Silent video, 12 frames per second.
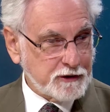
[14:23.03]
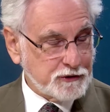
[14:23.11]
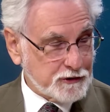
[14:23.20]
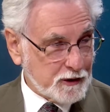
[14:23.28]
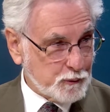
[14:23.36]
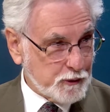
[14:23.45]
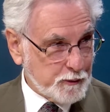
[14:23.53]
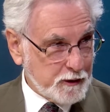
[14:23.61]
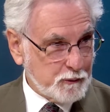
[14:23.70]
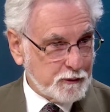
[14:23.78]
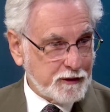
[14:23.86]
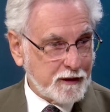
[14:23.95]
each time we meet
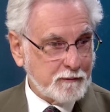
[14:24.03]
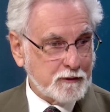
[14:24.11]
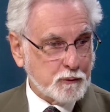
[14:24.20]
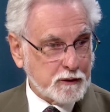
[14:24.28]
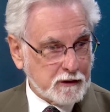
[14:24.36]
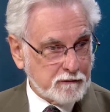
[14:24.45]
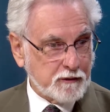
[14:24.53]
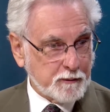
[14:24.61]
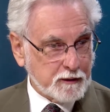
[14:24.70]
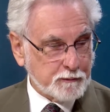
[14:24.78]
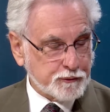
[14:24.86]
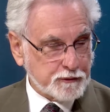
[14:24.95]
with them, and we give them
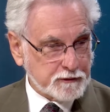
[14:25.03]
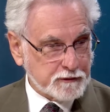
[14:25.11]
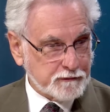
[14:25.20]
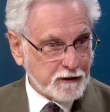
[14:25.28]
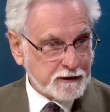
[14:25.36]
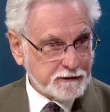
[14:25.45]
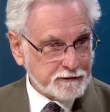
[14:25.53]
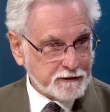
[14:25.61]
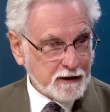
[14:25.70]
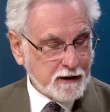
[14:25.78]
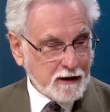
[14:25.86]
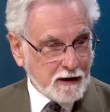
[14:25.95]
input and advice.
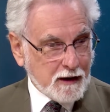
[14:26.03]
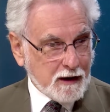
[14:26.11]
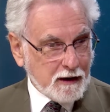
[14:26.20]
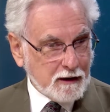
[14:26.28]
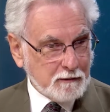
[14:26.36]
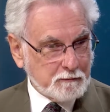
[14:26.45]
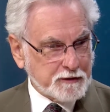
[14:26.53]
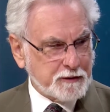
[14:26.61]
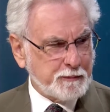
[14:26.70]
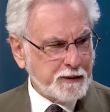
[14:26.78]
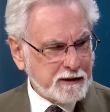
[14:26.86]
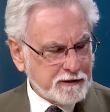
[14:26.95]
But the
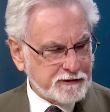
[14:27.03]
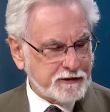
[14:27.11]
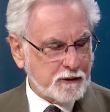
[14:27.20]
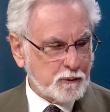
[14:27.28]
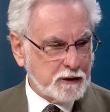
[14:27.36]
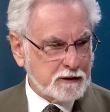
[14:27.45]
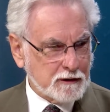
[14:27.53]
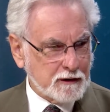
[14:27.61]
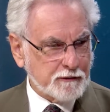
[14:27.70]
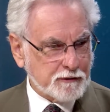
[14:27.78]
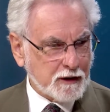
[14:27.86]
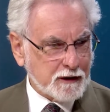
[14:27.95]
biggest thing we
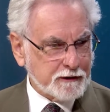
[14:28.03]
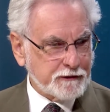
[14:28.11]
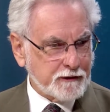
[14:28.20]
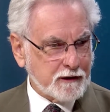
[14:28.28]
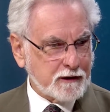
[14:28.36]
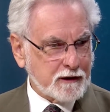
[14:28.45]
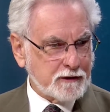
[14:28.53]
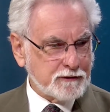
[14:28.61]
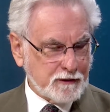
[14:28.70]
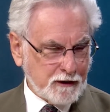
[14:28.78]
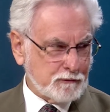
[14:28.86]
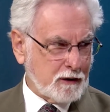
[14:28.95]
deliver, I think, is
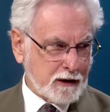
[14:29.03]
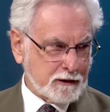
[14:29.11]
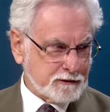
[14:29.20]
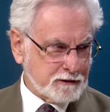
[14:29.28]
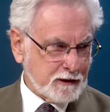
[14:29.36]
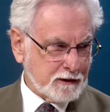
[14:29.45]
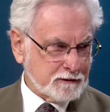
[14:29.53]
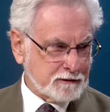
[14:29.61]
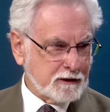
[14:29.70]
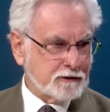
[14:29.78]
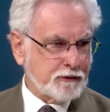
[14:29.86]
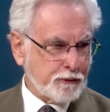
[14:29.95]
not rocket science.
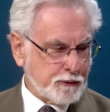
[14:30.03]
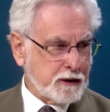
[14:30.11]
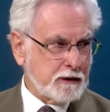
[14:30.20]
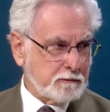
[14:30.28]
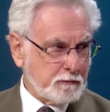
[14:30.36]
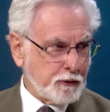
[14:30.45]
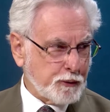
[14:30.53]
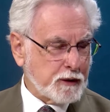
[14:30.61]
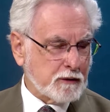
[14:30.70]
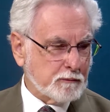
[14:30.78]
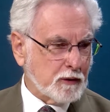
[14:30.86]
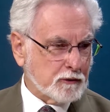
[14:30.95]
It's three
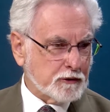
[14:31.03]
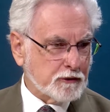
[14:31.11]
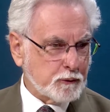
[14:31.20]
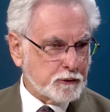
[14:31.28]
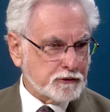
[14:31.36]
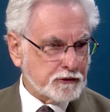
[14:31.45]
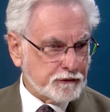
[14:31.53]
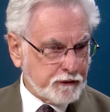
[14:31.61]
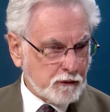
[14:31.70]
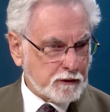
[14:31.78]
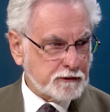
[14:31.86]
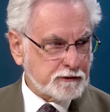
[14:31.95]
components, which is
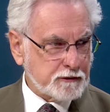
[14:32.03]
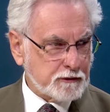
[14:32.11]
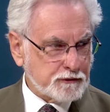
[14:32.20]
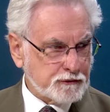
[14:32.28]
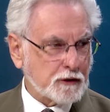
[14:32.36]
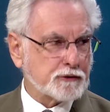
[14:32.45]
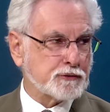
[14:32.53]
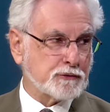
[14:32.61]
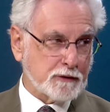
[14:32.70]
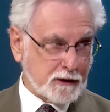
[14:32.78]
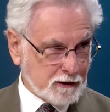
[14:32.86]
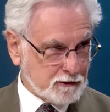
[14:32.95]
focus, structure,
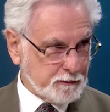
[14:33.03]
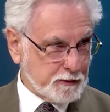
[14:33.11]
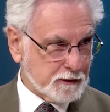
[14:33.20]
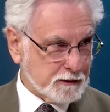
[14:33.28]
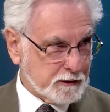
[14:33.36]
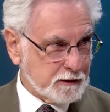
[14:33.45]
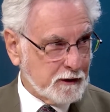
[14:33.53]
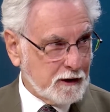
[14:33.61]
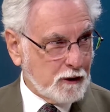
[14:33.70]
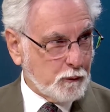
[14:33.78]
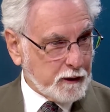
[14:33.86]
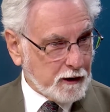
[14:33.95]
and accountability.
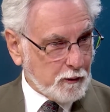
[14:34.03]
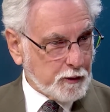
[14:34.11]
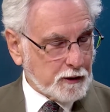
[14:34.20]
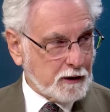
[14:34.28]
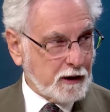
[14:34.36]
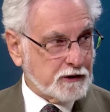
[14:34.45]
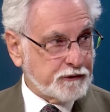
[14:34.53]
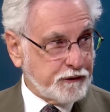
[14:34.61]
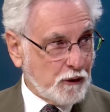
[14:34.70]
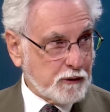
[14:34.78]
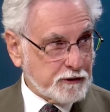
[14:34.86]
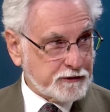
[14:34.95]
We help our clients
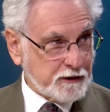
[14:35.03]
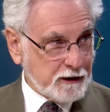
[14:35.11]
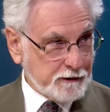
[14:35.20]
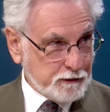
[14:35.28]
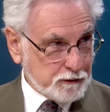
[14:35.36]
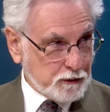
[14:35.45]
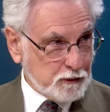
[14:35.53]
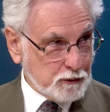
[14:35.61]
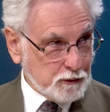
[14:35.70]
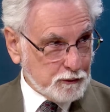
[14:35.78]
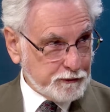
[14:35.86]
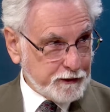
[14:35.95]
focus on their
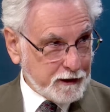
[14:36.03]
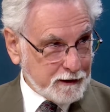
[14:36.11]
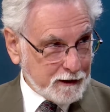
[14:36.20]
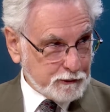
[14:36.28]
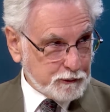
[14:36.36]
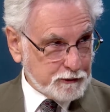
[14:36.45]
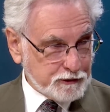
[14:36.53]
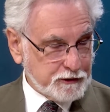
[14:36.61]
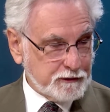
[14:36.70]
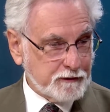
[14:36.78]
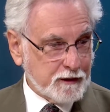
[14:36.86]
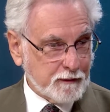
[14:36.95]
goals and how to
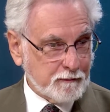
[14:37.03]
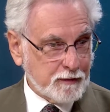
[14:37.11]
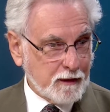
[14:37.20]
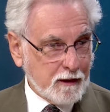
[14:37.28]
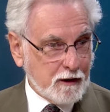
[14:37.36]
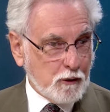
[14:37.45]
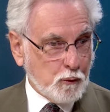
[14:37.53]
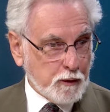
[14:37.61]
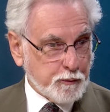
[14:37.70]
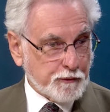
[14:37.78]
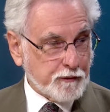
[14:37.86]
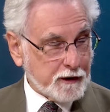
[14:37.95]
achieve them. We
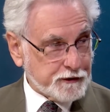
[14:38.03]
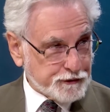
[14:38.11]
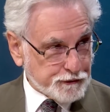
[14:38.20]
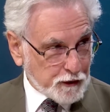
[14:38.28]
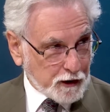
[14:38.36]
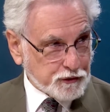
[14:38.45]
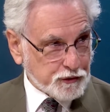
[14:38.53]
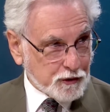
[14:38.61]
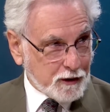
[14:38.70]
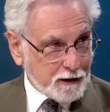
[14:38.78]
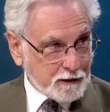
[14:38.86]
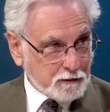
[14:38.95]
provide structure
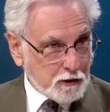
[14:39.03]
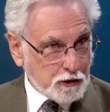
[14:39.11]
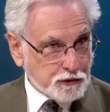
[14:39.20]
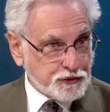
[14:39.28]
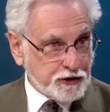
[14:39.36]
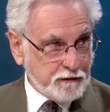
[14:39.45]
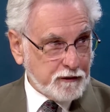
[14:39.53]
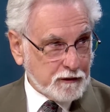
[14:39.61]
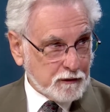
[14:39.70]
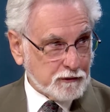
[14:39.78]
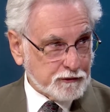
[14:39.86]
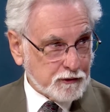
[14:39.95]
on achieving
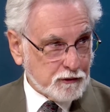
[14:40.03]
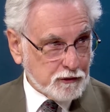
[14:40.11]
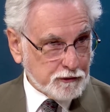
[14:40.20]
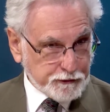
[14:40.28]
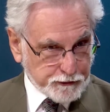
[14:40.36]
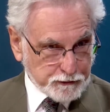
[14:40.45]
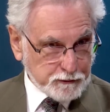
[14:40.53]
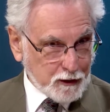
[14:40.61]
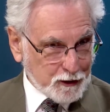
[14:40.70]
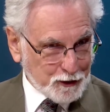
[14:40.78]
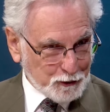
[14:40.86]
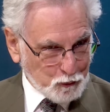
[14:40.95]
those goals through
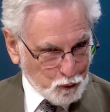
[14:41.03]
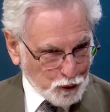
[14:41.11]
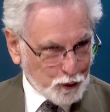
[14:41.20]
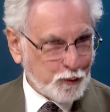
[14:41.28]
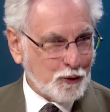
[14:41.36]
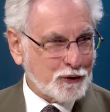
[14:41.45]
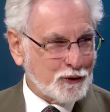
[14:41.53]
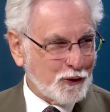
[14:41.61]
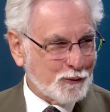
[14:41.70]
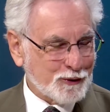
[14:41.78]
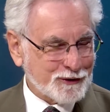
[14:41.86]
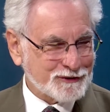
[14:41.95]
our workbook and
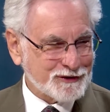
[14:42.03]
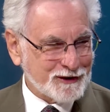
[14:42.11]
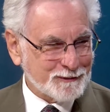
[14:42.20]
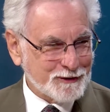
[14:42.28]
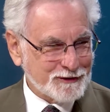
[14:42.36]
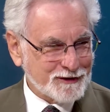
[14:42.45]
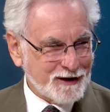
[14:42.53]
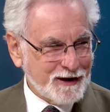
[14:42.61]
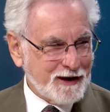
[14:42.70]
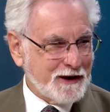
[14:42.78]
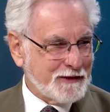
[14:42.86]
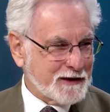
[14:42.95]
homework assignments.
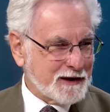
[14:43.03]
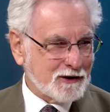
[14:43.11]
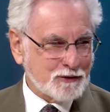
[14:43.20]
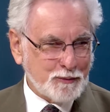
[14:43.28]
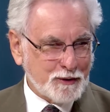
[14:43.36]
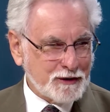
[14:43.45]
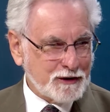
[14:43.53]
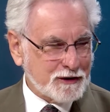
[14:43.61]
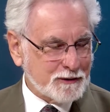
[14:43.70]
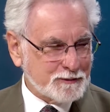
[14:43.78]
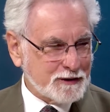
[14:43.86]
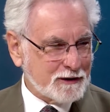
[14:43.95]
And the accountability
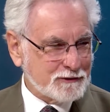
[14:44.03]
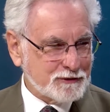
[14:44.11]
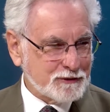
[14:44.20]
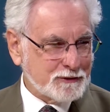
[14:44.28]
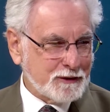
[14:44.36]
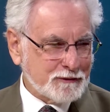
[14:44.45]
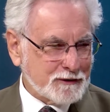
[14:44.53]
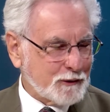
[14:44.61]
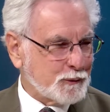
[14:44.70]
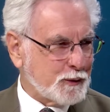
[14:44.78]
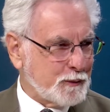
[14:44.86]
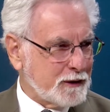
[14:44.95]
comes down to every
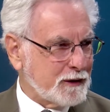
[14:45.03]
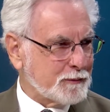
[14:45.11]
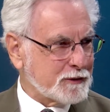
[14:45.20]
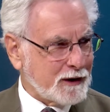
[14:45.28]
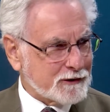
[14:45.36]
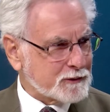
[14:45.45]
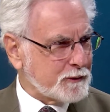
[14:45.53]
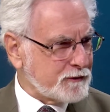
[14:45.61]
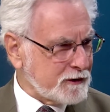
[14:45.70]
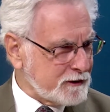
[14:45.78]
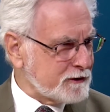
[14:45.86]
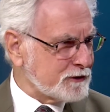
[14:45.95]
time we meet, I'm going to ask them if
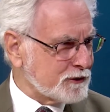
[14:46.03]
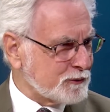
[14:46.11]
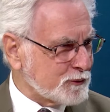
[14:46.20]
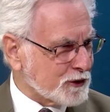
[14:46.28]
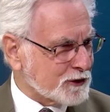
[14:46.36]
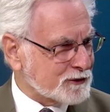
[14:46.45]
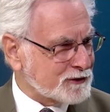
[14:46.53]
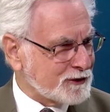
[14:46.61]
they did their homework.